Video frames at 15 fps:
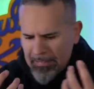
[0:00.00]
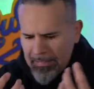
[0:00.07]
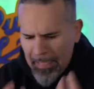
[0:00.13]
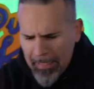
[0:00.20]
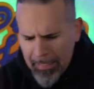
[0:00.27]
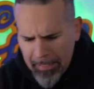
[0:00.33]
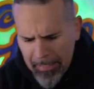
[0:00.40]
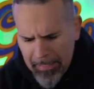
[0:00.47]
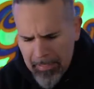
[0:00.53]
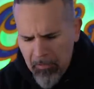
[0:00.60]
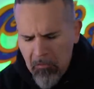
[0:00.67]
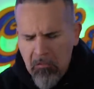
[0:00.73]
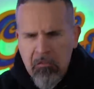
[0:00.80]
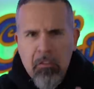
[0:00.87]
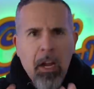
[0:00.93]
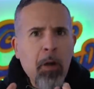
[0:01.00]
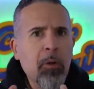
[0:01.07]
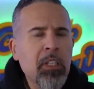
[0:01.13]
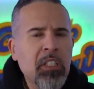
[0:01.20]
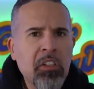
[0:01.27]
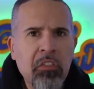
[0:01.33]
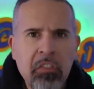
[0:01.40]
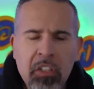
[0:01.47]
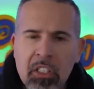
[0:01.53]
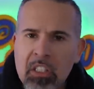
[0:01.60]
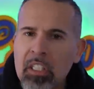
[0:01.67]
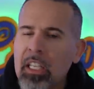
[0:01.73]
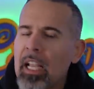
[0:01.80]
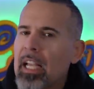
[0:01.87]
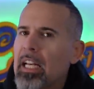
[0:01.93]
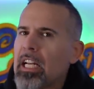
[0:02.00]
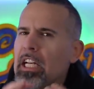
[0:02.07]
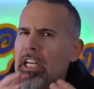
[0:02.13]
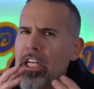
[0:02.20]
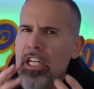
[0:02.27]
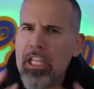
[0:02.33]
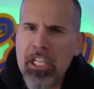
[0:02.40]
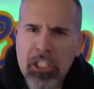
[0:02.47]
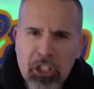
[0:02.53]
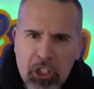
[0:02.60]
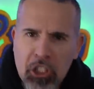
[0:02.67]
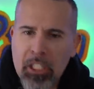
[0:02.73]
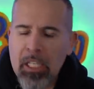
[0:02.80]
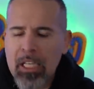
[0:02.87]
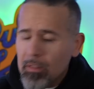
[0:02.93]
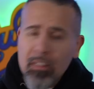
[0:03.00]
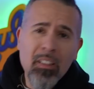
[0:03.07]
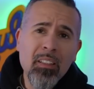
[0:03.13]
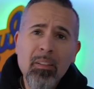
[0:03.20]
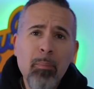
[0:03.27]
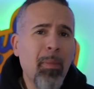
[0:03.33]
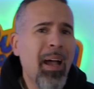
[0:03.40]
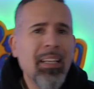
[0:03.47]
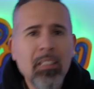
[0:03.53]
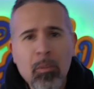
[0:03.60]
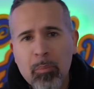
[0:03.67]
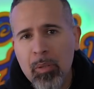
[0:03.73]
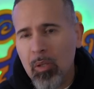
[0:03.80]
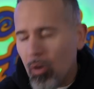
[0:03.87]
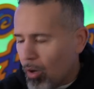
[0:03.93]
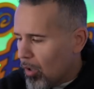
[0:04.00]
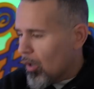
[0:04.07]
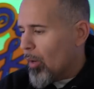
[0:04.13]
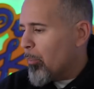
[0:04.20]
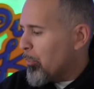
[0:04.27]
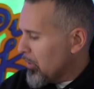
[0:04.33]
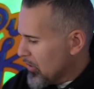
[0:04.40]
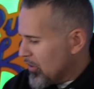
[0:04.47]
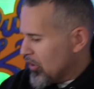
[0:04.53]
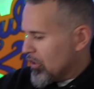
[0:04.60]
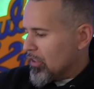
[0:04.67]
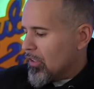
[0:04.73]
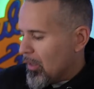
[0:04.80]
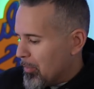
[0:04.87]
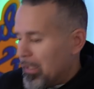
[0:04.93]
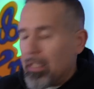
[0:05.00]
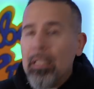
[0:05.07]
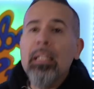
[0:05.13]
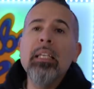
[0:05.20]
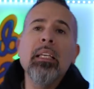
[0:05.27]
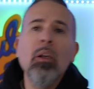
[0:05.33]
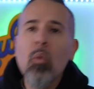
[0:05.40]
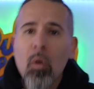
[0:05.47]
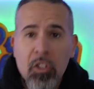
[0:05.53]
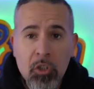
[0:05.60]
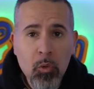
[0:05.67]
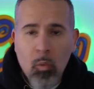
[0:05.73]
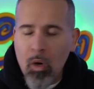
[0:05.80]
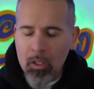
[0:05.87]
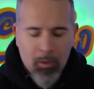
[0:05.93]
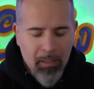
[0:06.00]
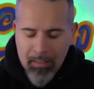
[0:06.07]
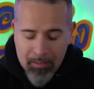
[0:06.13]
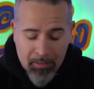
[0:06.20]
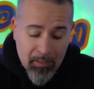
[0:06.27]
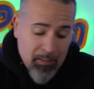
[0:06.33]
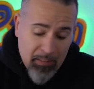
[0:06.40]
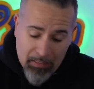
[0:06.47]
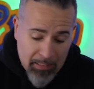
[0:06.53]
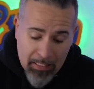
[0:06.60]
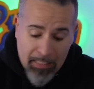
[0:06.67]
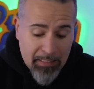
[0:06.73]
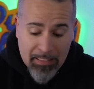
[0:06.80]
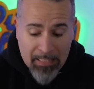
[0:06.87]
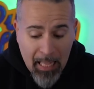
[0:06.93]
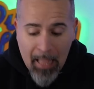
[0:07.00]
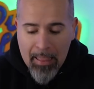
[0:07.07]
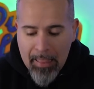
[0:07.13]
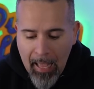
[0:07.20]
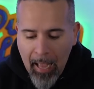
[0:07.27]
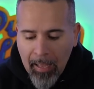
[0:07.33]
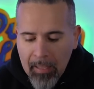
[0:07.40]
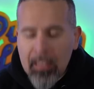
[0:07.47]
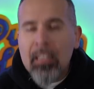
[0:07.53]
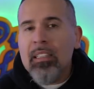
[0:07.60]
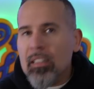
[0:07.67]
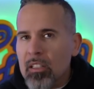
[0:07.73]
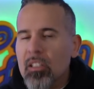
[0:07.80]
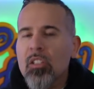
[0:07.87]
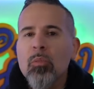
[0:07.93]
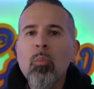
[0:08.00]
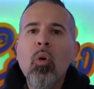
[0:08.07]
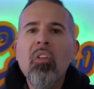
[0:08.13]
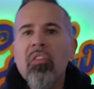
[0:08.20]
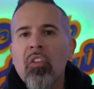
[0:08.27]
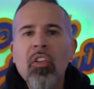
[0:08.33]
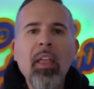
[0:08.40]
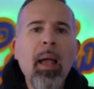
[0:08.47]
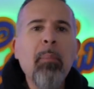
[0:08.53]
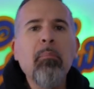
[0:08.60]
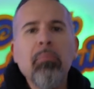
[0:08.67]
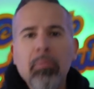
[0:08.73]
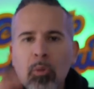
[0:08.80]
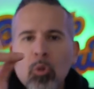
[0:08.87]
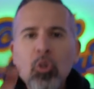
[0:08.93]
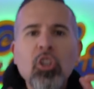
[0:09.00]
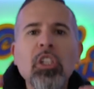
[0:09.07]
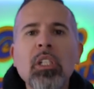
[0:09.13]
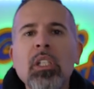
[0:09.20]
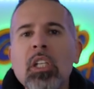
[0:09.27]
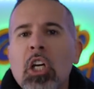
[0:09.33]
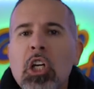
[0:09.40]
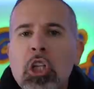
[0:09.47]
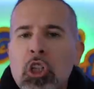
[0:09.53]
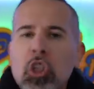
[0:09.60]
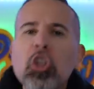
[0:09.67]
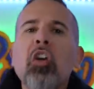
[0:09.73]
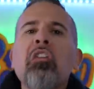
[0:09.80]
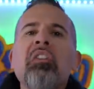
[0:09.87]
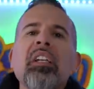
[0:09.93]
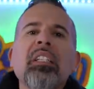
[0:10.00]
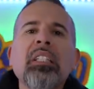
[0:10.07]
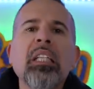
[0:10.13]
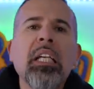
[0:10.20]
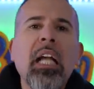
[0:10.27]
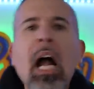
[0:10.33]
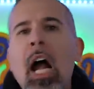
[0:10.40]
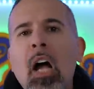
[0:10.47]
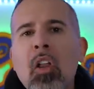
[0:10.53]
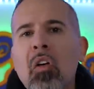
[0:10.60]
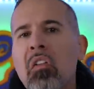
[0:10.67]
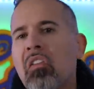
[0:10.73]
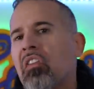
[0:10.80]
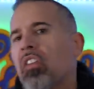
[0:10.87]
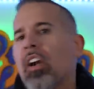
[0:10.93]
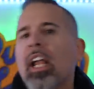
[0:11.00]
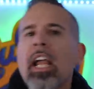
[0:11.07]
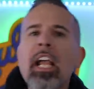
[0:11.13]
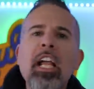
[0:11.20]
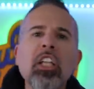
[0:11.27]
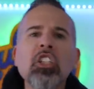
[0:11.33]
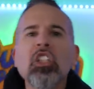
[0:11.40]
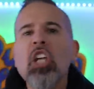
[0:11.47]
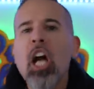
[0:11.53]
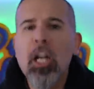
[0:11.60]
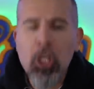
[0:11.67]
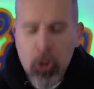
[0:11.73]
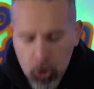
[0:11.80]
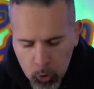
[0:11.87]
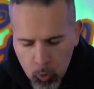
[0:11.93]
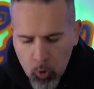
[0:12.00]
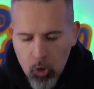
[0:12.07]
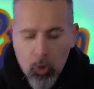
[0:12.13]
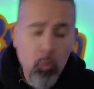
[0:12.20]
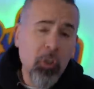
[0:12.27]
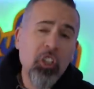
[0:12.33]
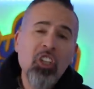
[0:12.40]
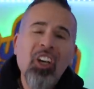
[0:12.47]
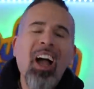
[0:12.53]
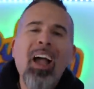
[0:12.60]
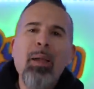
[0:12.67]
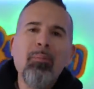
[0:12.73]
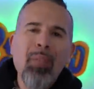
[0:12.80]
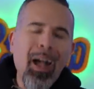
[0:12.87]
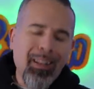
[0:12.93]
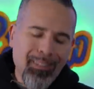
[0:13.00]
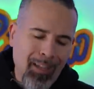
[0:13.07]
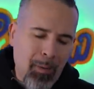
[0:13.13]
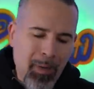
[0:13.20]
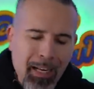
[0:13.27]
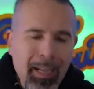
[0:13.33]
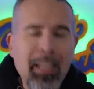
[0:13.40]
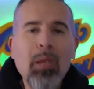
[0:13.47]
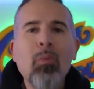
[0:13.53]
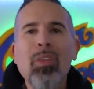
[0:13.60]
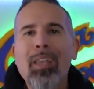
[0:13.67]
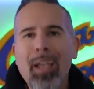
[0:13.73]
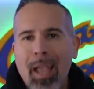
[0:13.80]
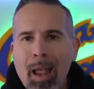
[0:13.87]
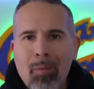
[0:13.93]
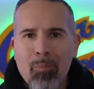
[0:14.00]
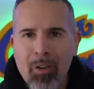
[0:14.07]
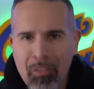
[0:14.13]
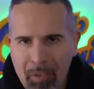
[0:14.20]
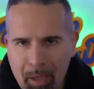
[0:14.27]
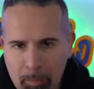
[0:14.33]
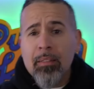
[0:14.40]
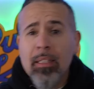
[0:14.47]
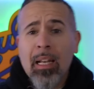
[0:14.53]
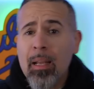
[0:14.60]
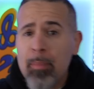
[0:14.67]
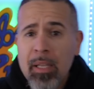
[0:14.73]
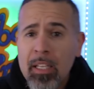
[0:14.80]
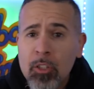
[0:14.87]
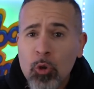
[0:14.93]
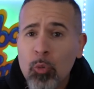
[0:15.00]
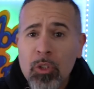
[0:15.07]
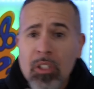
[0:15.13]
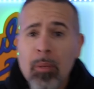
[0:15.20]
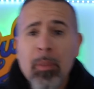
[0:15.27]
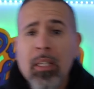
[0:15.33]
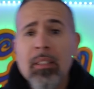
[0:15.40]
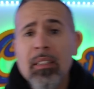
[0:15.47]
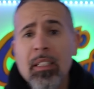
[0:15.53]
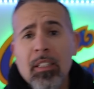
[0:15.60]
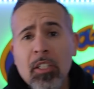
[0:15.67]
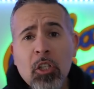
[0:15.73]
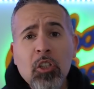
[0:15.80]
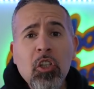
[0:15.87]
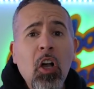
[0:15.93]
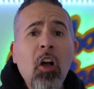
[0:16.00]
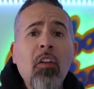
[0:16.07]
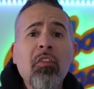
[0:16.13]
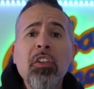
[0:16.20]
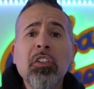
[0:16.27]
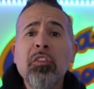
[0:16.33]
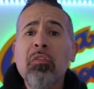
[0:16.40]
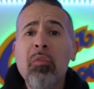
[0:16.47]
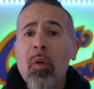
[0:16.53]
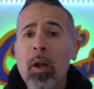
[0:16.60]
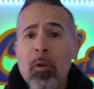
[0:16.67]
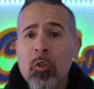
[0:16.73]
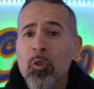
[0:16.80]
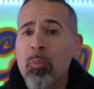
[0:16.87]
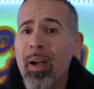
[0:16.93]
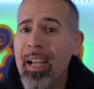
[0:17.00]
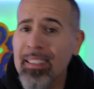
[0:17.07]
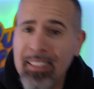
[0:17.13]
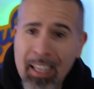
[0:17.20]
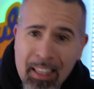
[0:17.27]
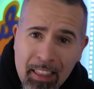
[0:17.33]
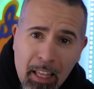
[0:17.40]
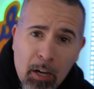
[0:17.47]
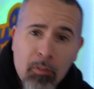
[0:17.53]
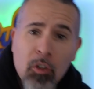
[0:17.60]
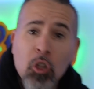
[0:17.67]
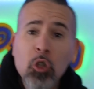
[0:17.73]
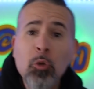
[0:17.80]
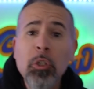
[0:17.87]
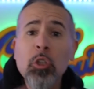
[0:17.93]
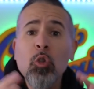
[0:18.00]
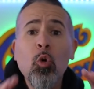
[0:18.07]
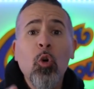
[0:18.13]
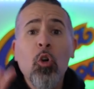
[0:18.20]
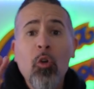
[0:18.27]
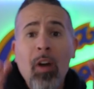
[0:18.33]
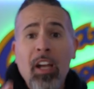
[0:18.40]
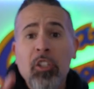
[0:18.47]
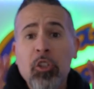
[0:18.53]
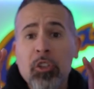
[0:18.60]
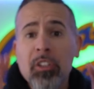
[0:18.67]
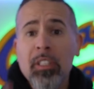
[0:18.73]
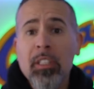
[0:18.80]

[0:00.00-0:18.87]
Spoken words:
decadent, very sophisticated, niche-y. This isn't mass appeal, or her pussy's just gonna be leaking once she walks in. It's not that. This is more for that bougie, sophisticado, fragrance connoisseur, which I'm not. I'm an idiot with a camera, fam. Now let me hit you with some of the details of this Fragrance Buy 10th Anniversary Door Crasher